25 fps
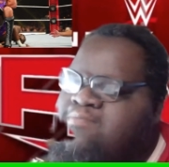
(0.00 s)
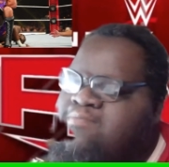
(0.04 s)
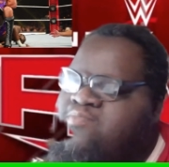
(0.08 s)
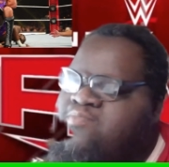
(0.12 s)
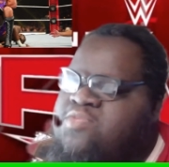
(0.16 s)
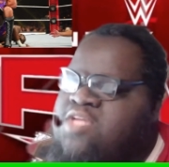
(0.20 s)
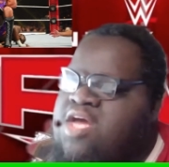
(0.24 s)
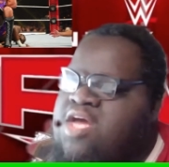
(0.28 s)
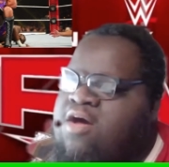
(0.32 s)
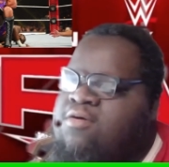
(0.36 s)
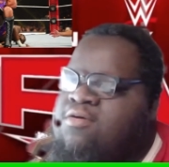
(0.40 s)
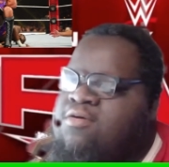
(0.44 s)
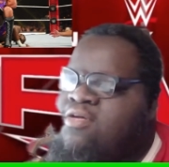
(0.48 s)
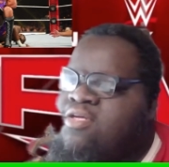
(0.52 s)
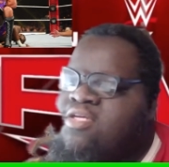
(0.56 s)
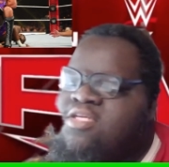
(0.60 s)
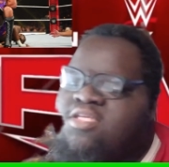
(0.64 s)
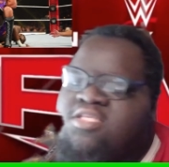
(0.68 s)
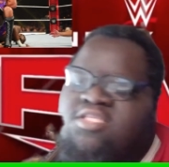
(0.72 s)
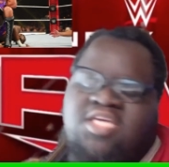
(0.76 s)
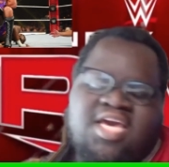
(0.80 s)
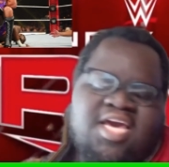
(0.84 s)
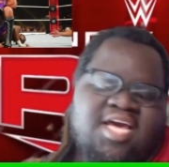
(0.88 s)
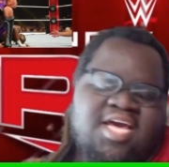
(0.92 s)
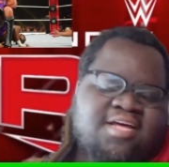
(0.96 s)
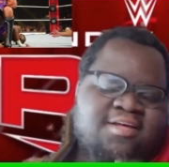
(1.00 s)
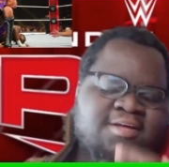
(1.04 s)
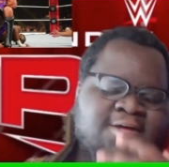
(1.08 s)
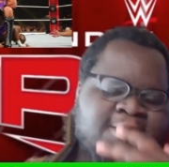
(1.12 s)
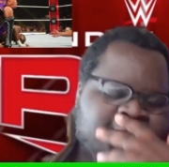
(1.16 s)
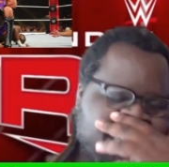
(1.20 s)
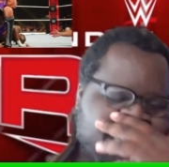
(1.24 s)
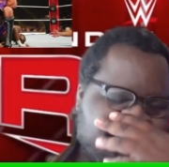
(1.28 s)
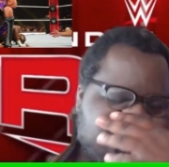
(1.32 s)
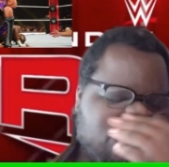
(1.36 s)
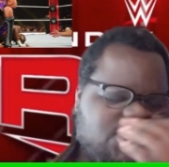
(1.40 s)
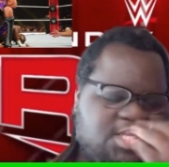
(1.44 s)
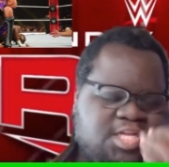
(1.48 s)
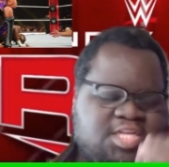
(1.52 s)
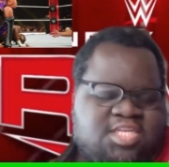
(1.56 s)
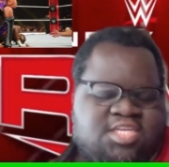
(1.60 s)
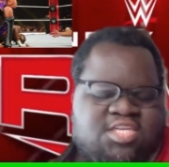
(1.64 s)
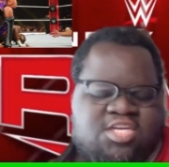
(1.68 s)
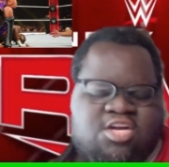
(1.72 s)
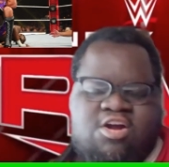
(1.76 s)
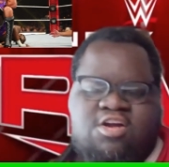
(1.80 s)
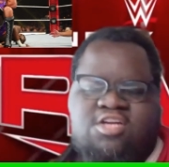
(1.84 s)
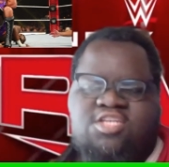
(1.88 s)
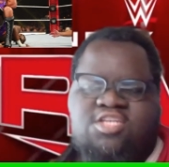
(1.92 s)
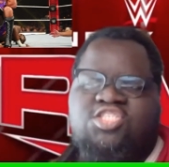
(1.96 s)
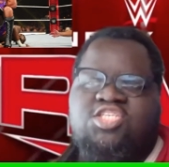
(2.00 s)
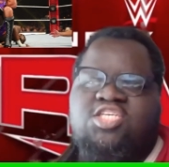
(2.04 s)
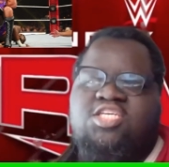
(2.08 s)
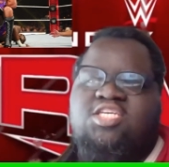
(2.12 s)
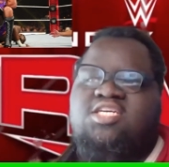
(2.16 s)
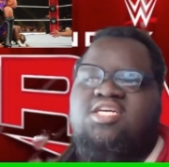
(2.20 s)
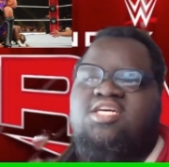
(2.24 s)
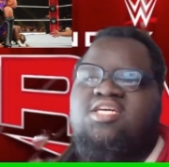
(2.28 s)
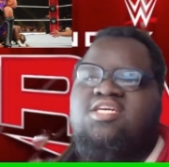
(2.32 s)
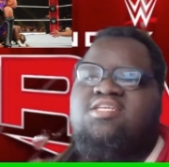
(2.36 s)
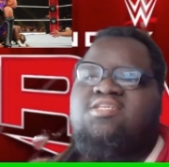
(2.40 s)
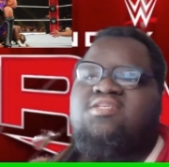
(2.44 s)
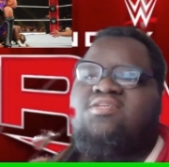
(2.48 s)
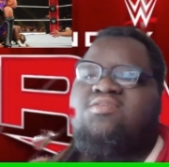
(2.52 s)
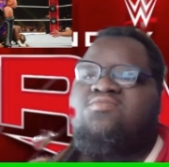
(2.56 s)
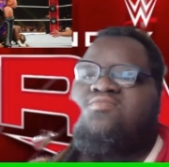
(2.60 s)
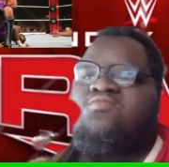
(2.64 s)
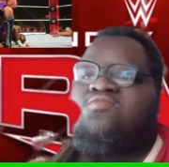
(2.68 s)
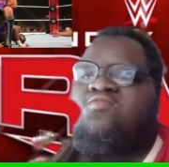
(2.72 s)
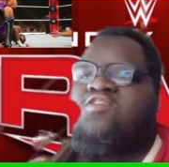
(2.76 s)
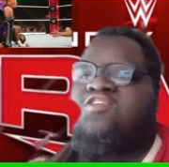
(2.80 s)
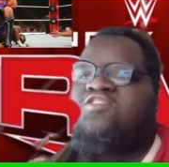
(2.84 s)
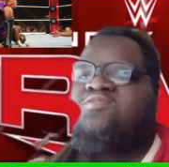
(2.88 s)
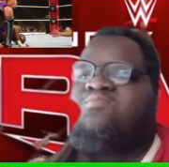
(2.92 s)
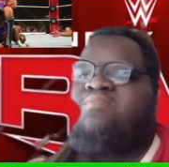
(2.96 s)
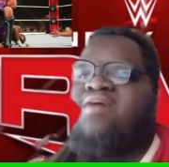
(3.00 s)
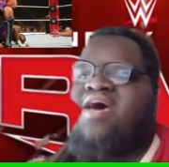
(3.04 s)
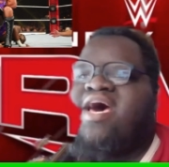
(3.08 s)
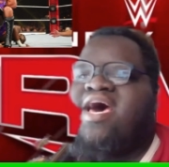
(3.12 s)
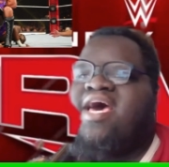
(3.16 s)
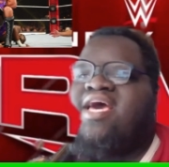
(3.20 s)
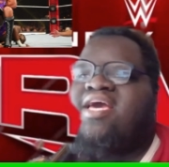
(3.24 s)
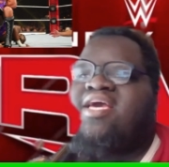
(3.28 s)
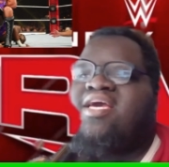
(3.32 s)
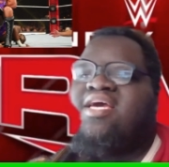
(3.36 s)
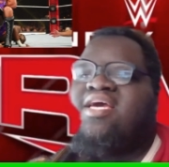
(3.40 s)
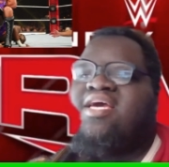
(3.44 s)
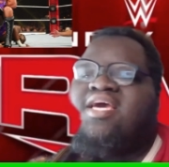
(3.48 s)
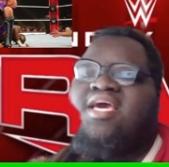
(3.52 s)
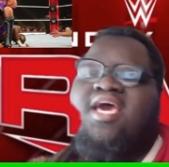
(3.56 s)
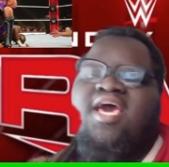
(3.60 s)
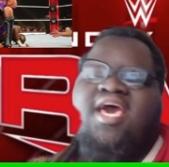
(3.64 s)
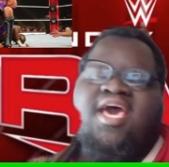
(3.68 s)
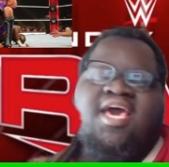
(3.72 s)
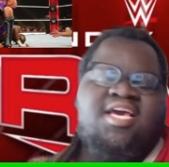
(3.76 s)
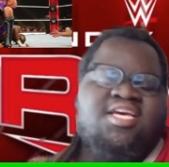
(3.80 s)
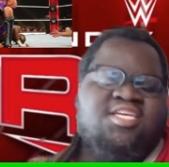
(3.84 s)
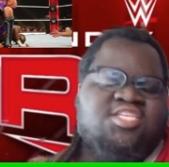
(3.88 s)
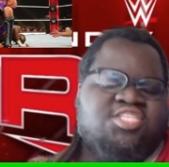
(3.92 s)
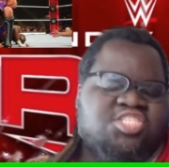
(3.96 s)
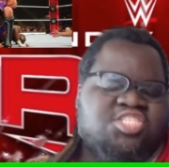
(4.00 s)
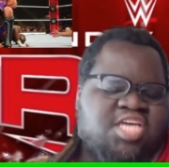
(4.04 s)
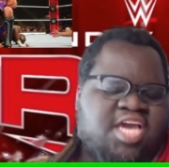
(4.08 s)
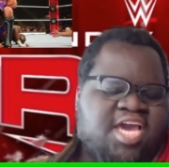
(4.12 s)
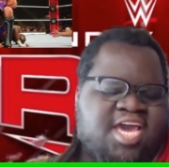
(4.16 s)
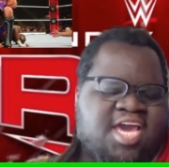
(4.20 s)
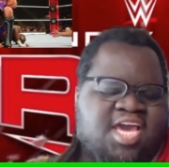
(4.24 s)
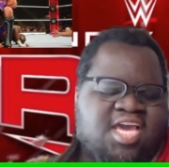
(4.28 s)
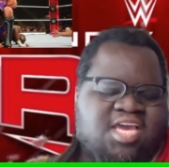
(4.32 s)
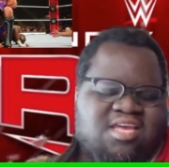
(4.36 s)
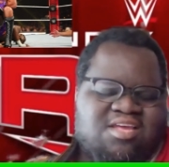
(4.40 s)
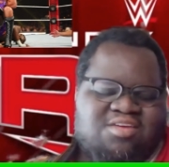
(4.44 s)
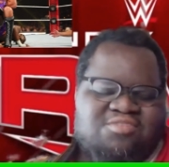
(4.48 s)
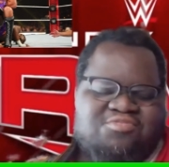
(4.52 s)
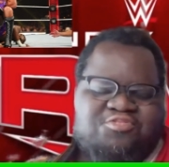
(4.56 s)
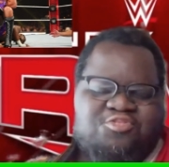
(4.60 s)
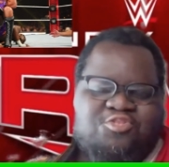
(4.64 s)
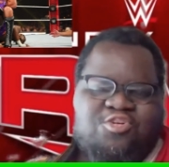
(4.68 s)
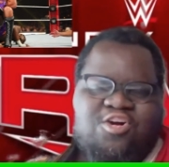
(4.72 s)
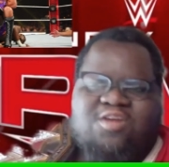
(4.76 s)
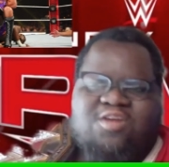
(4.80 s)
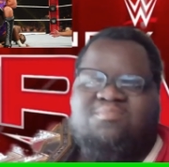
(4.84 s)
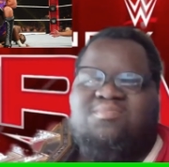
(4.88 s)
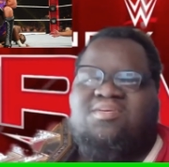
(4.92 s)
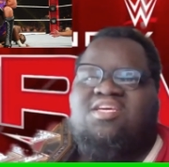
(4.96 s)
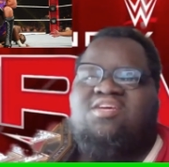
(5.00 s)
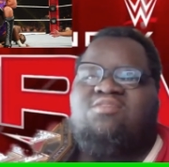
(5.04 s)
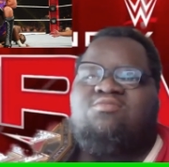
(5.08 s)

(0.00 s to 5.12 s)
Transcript: Lillian Garcia was back, and Shane informed me.